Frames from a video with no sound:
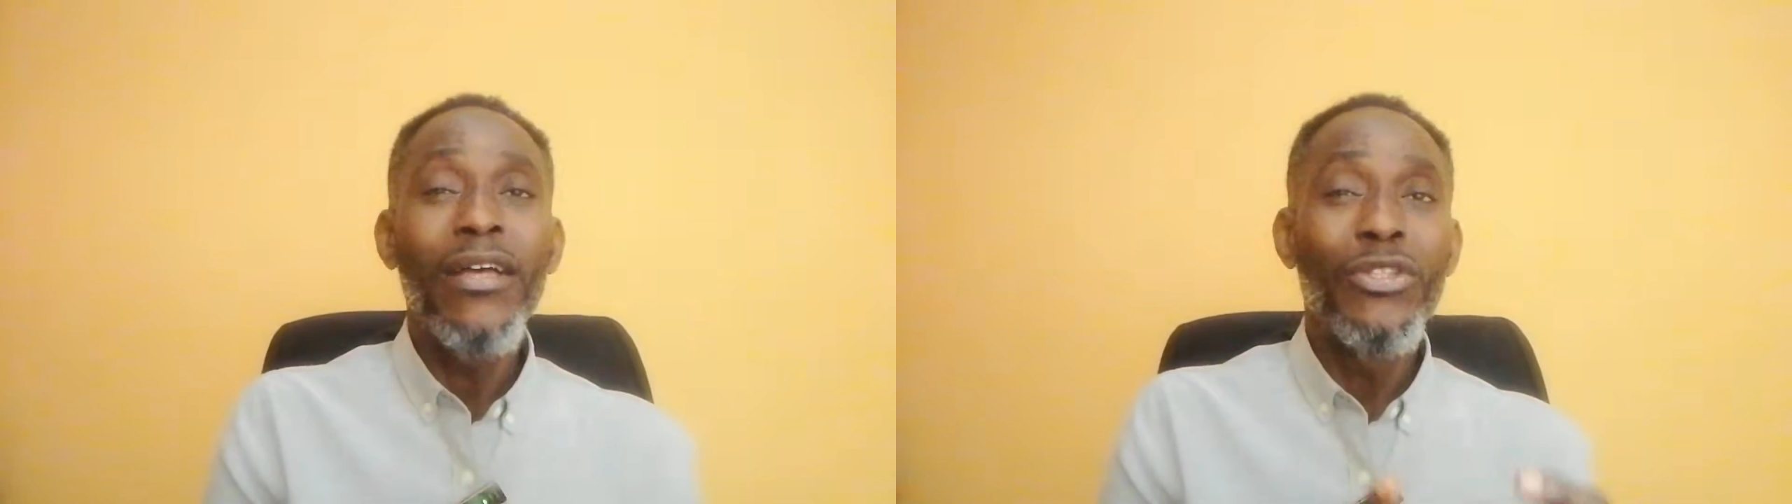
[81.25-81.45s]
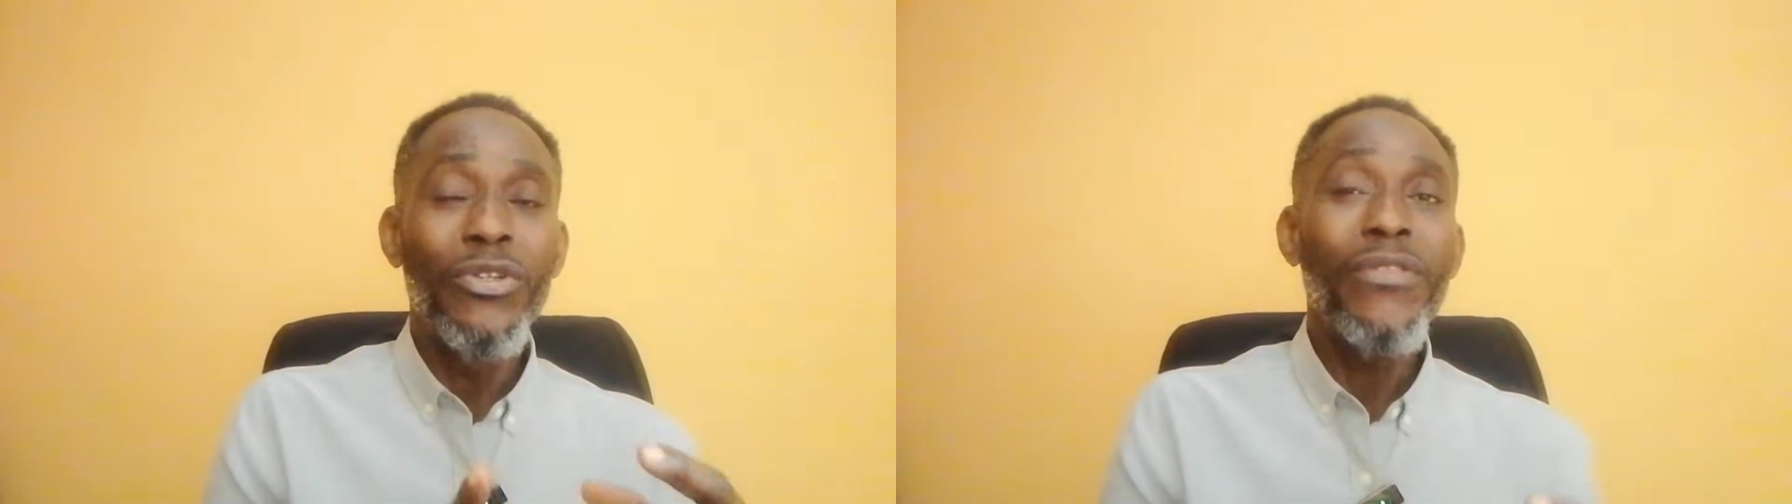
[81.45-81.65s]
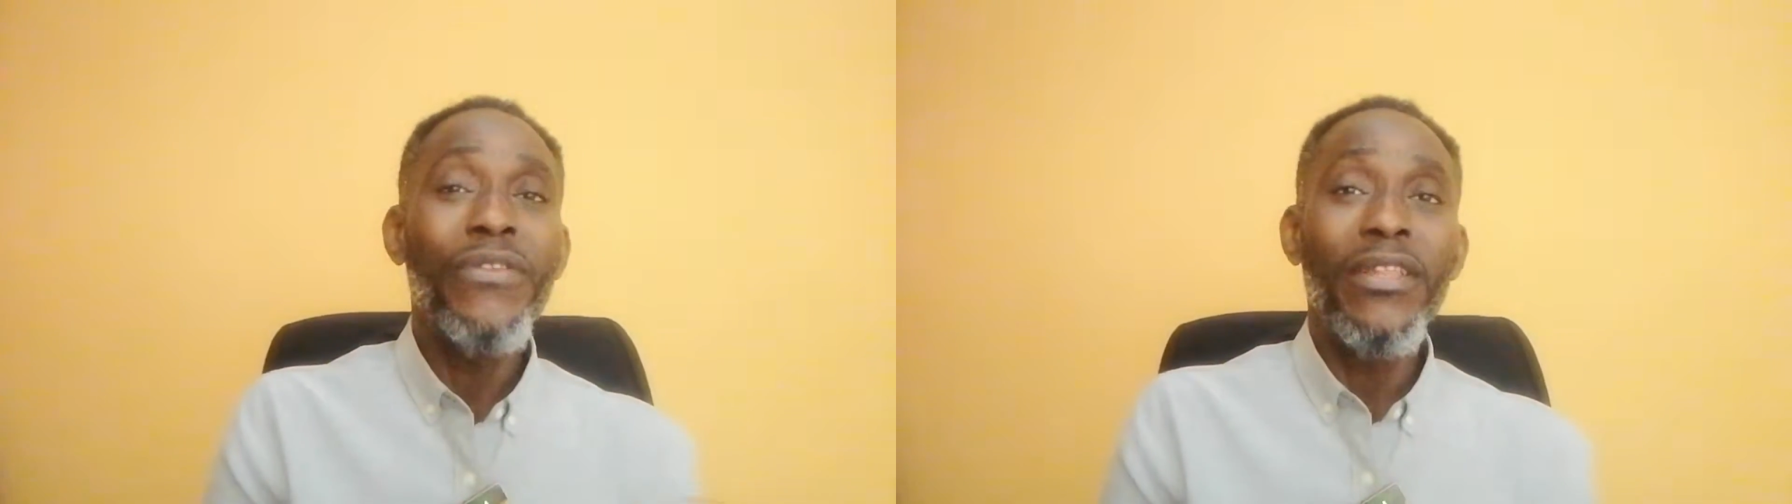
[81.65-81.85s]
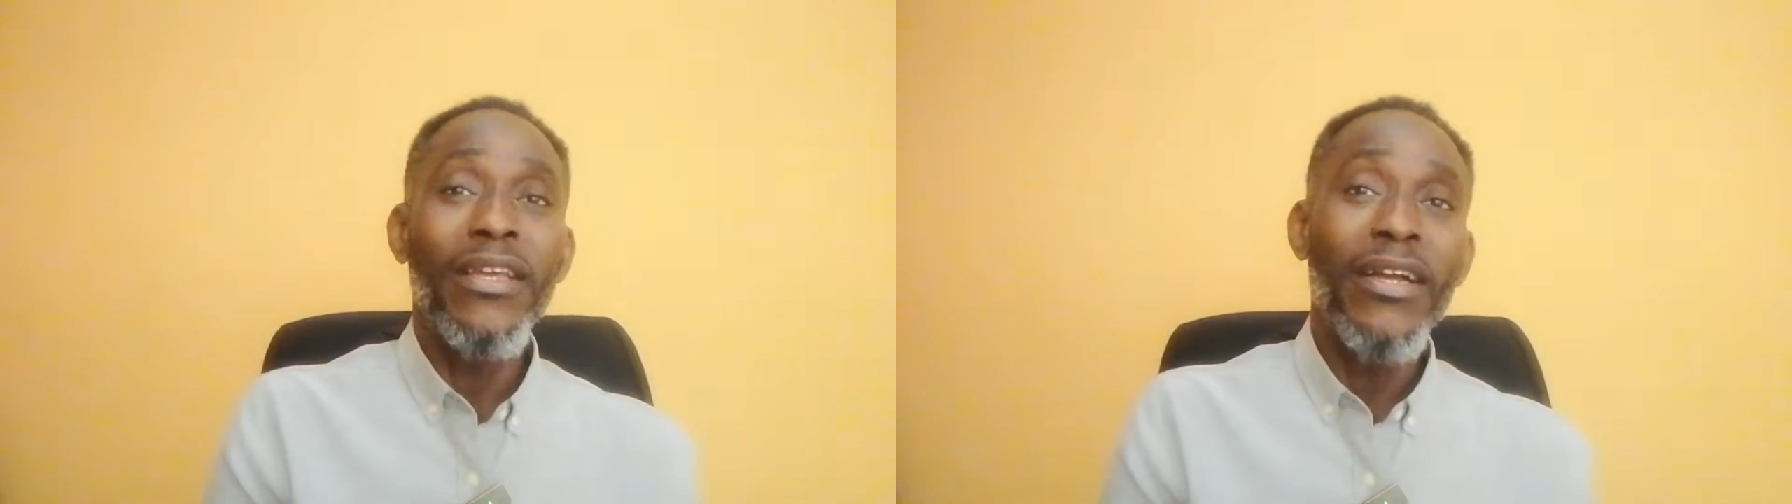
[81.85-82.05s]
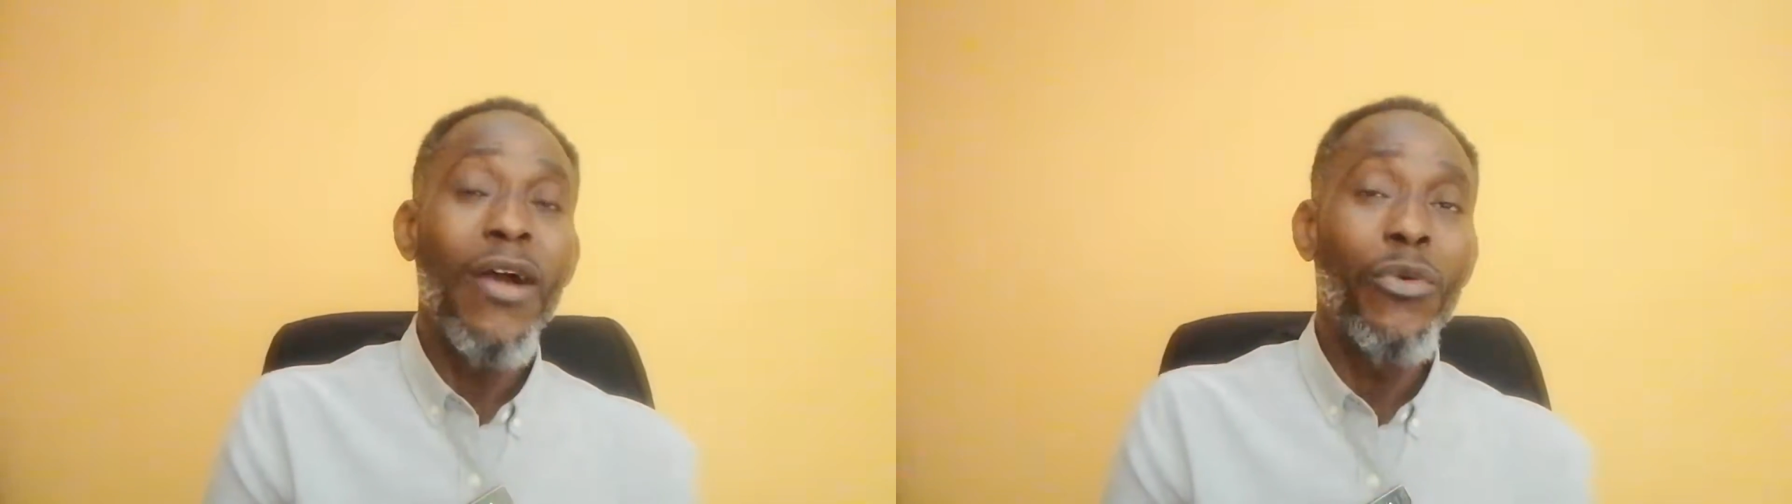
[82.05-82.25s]
do you think the
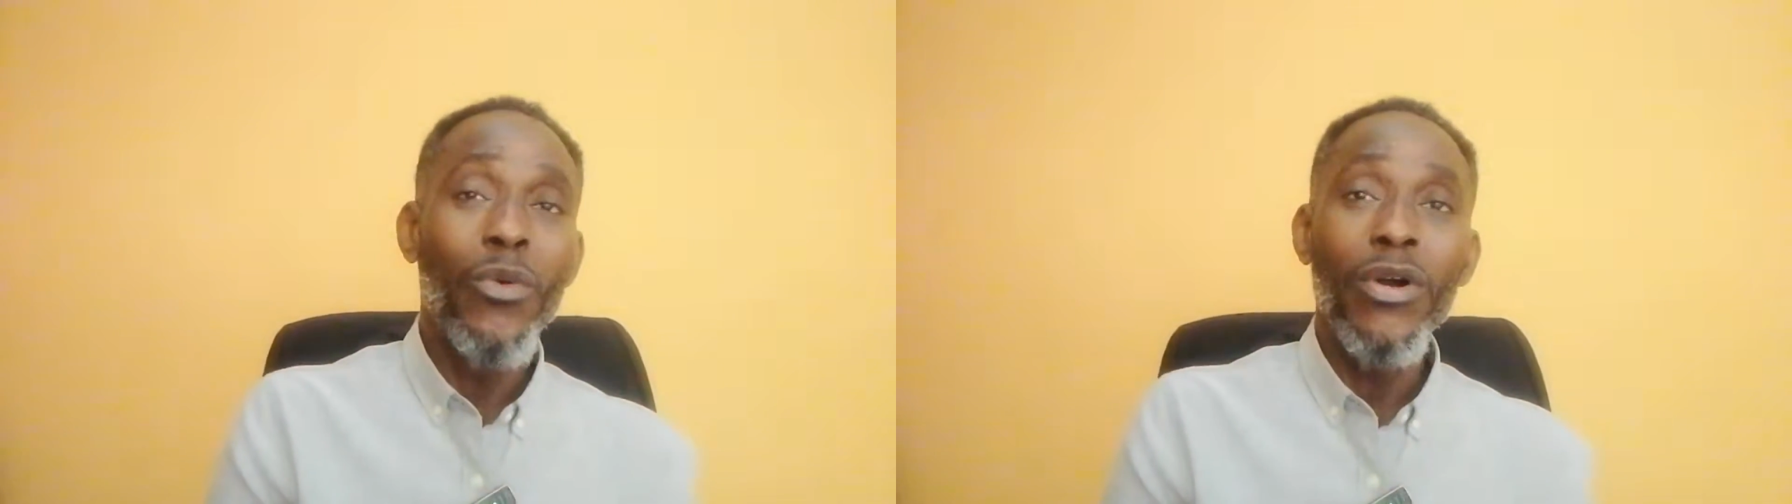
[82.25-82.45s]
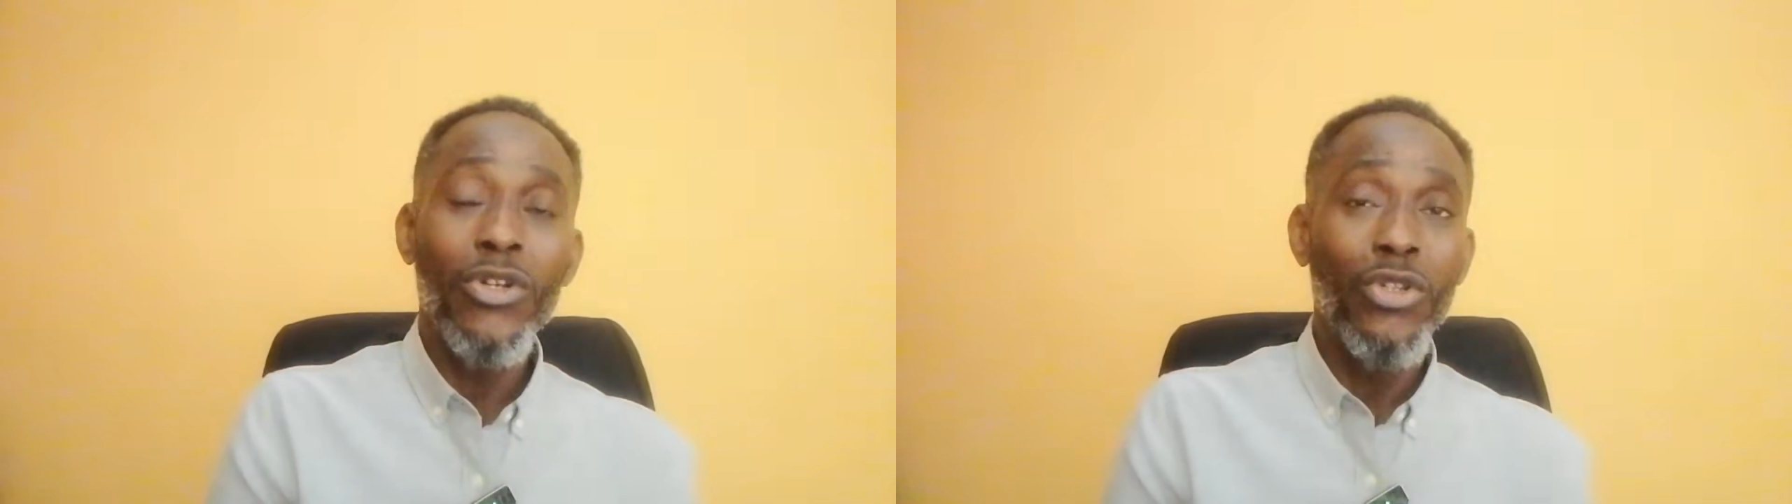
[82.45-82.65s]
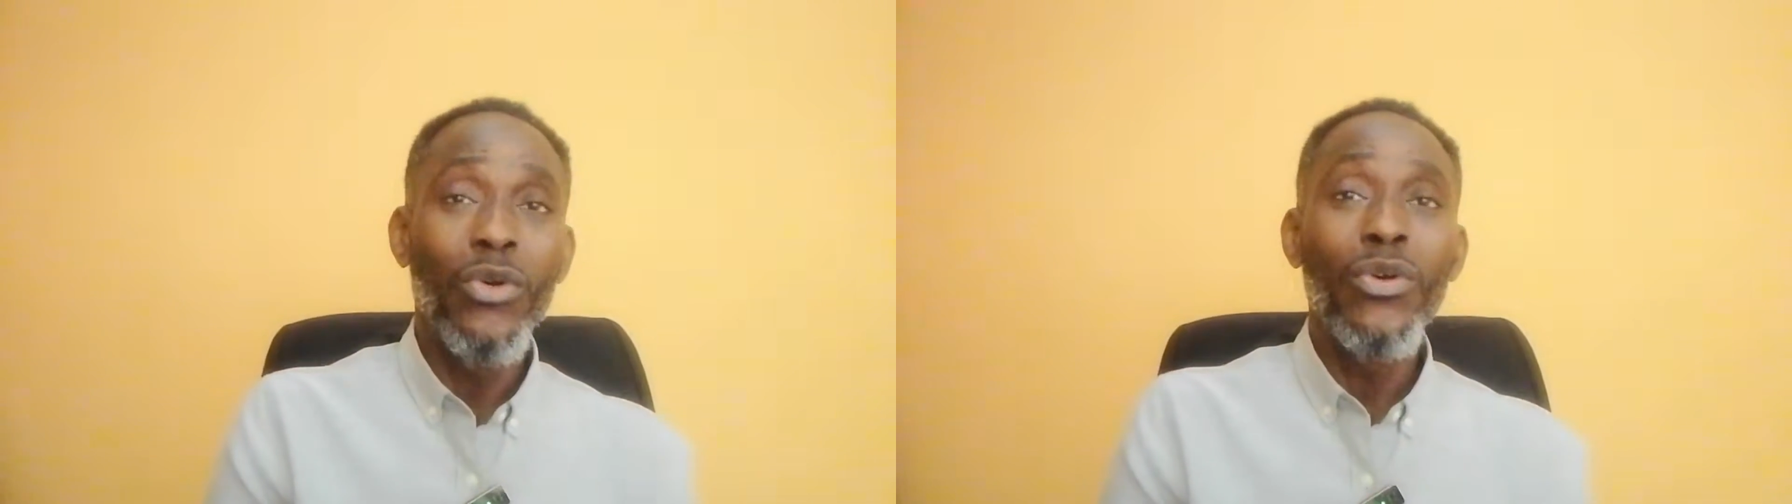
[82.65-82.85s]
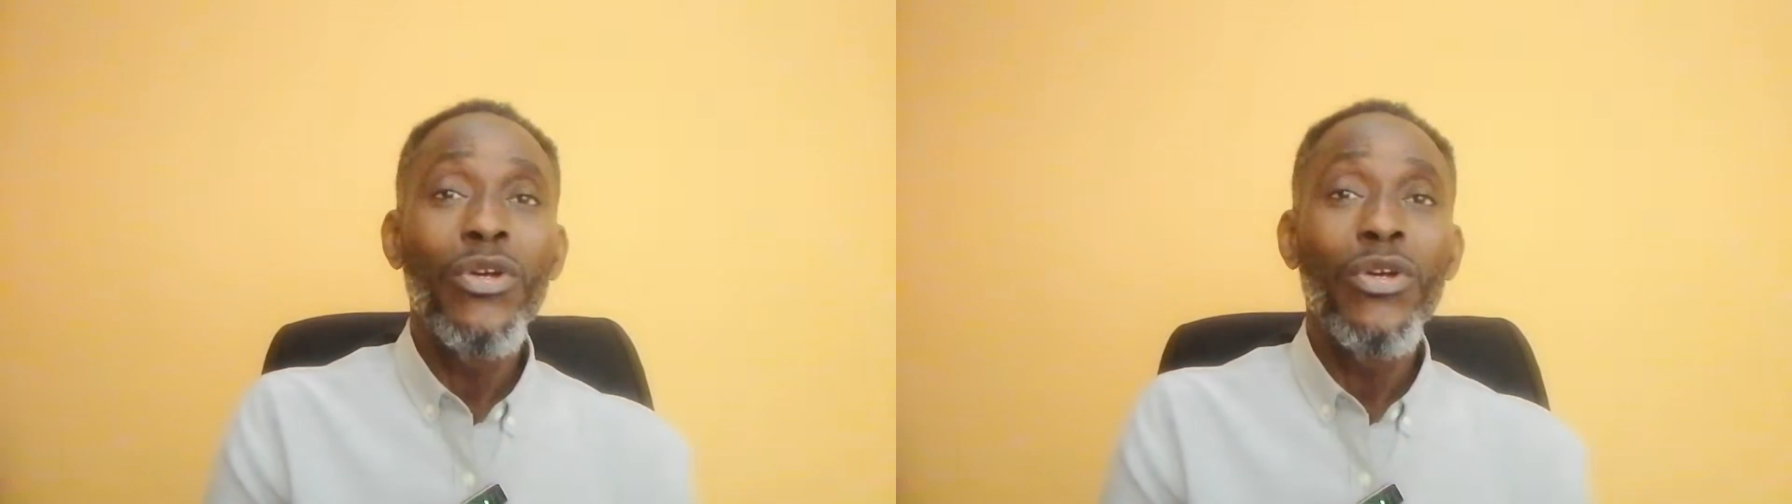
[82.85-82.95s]
car will work? No.